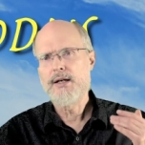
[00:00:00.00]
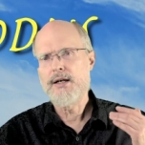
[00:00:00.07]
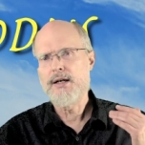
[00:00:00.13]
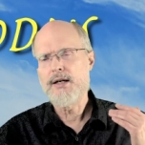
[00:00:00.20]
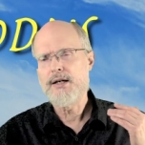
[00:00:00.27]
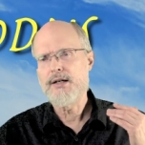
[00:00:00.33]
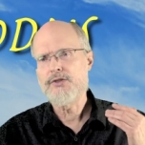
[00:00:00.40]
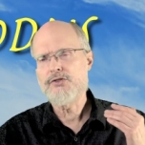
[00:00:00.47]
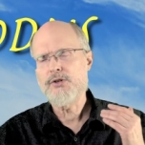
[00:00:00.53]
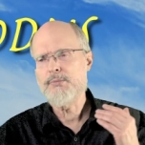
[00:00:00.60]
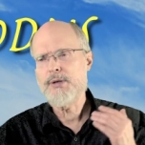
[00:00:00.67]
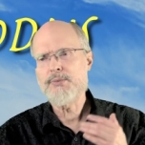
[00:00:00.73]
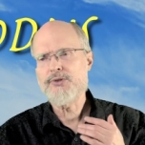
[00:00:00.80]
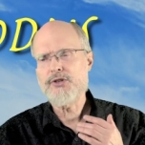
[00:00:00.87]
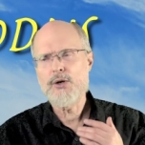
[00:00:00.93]
Uh, some
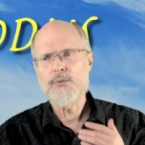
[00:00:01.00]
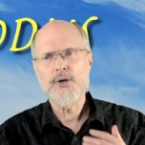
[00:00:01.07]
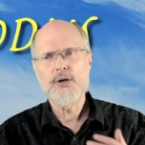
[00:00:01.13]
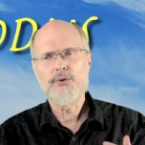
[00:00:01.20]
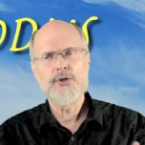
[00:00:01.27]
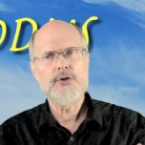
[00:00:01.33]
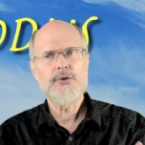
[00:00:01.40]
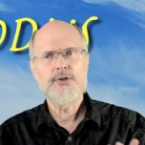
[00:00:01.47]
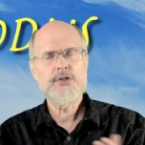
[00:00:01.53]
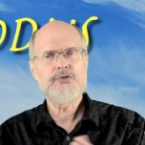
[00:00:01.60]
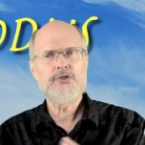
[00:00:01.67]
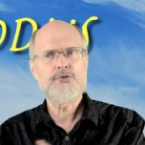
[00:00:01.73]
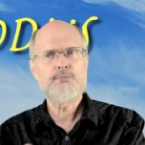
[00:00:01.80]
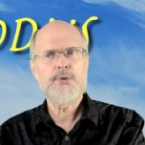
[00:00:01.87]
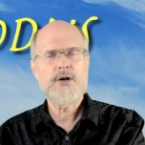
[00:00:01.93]
people say, well, no,
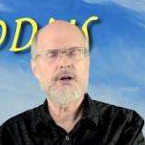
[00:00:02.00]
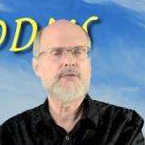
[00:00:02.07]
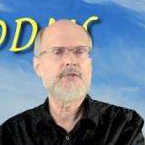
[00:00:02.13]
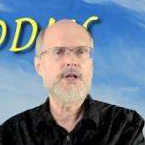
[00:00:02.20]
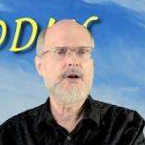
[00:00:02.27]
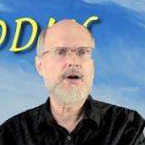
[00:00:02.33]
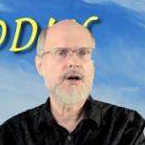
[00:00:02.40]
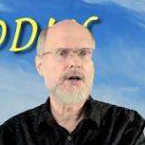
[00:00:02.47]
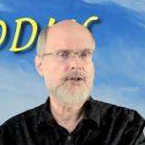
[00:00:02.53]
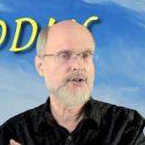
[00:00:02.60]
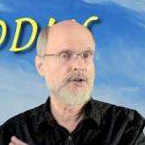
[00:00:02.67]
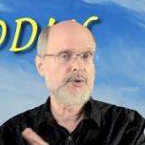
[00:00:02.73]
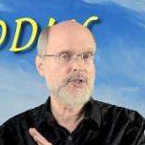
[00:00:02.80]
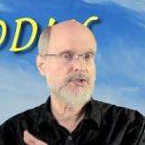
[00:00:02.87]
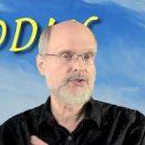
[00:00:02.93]
this is part of the ark.
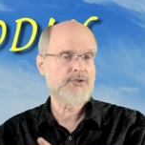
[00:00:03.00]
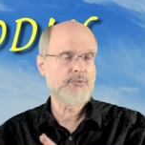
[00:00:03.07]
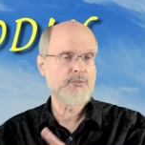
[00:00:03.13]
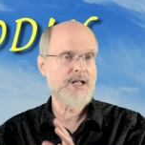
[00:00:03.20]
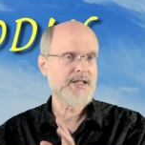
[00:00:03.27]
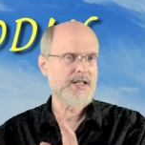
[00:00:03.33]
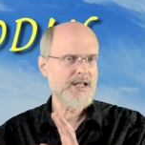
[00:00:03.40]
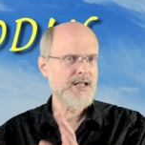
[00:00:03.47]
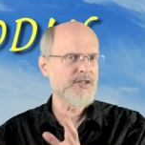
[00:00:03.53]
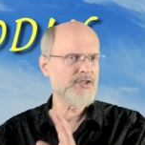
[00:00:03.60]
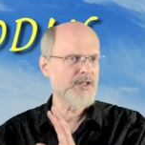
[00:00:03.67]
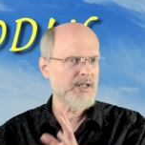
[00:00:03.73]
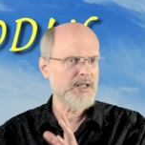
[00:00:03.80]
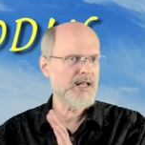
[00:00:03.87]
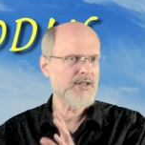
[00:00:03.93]
No, it's, well, it
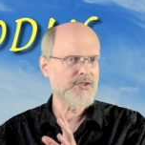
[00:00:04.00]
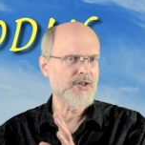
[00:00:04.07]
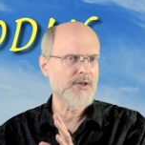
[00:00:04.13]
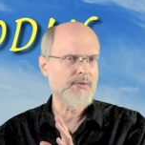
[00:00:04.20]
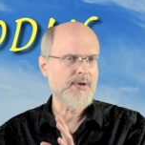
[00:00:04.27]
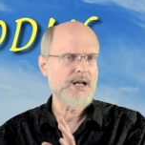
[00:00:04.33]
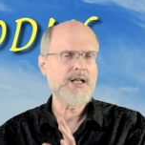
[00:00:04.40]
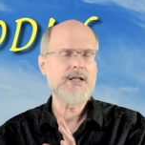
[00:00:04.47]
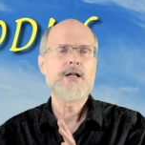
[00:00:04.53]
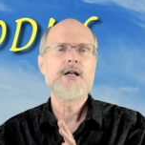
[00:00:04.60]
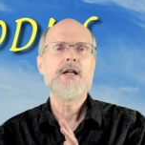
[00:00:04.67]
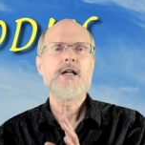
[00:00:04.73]
is and it isn't, right?